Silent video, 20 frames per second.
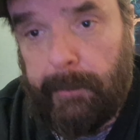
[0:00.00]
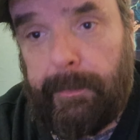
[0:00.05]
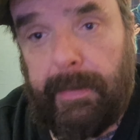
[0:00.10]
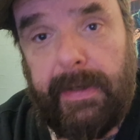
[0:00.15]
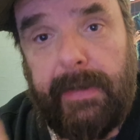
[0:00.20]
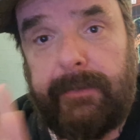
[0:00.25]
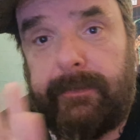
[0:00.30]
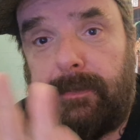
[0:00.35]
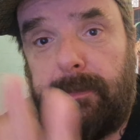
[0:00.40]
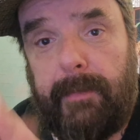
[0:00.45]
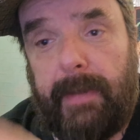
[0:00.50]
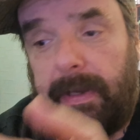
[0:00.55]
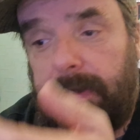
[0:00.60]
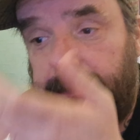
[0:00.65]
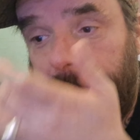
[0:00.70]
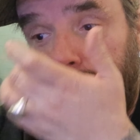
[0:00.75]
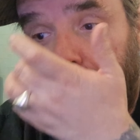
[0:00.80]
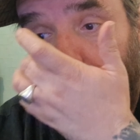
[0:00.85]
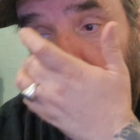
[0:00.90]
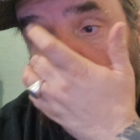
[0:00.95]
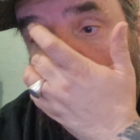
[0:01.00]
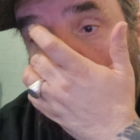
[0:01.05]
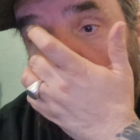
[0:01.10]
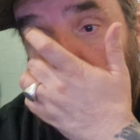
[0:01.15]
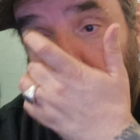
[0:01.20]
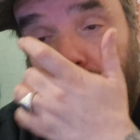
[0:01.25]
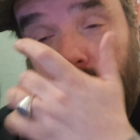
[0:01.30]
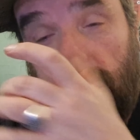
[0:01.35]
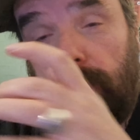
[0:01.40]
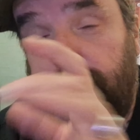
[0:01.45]
but it's amazing.
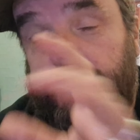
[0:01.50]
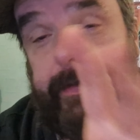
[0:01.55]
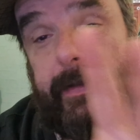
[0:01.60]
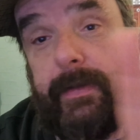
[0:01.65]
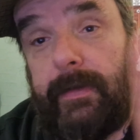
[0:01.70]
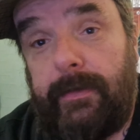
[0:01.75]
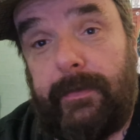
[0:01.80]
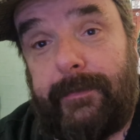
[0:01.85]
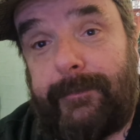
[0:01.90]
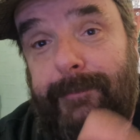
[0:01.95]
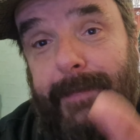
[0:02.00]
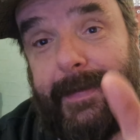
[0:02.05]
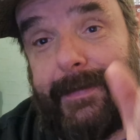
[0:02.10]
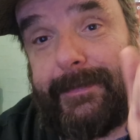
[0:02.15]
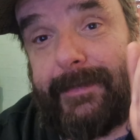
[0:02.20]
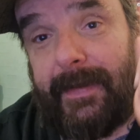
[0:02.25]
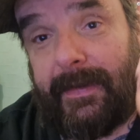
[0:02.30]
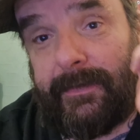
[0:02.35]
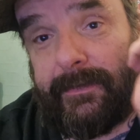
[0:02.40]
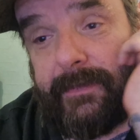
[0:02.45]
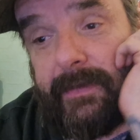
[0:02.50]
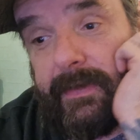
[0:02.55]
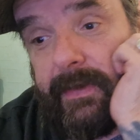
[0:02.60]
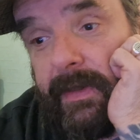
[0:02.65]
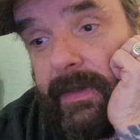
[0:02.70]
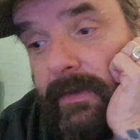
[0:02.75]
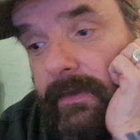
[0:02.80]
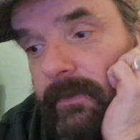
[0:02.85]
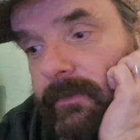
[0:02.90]
Uh, Godzilla looks fantastic. It